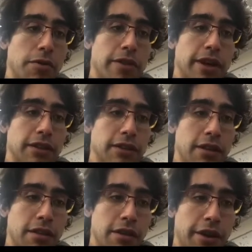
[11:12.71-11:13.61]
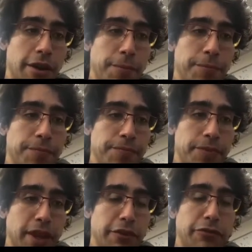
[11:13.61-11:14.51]
that
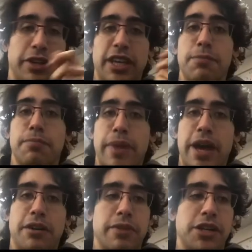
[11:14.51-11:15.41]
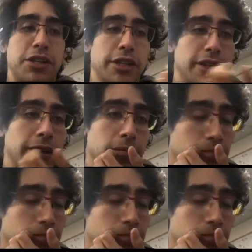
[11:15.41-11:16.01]
if we keep pattern matching,